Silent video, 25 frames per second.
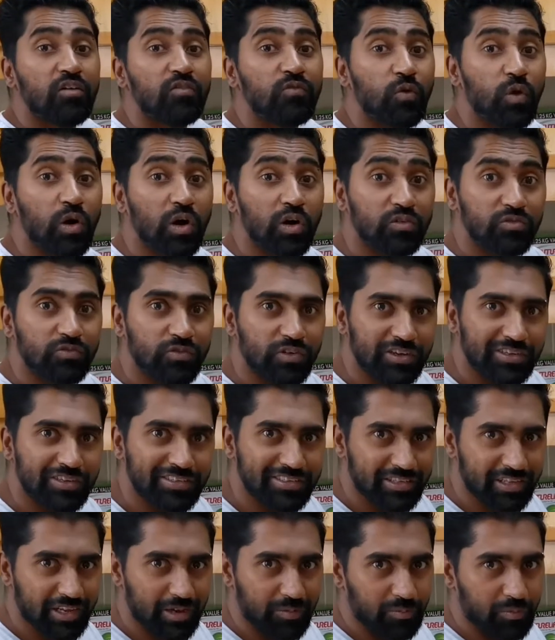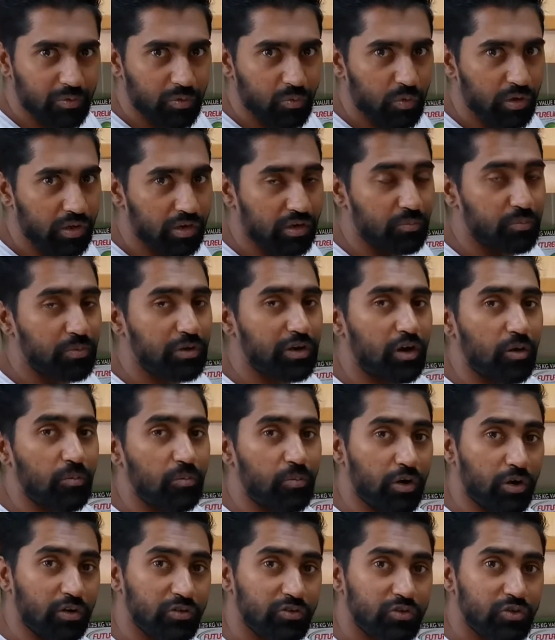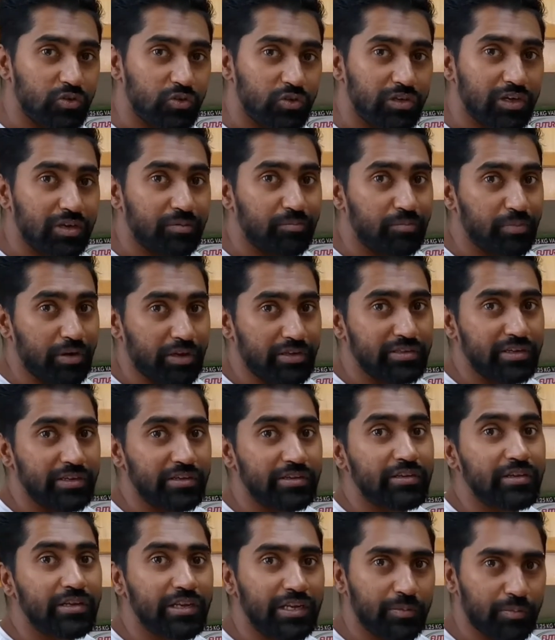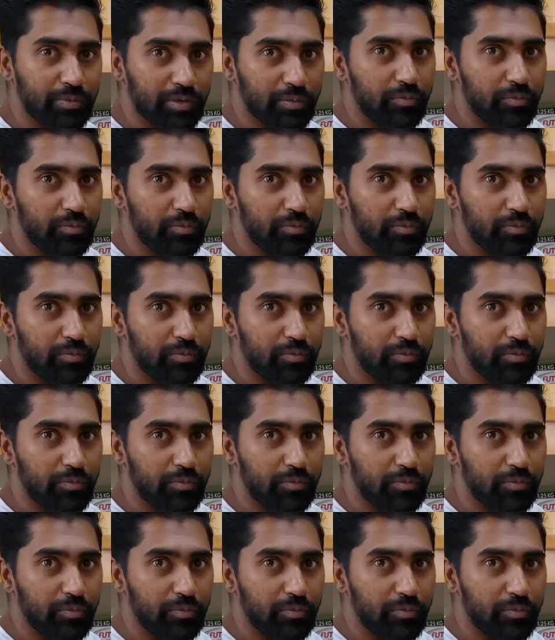For our first step, we're going to put our brown sugar and butter and cream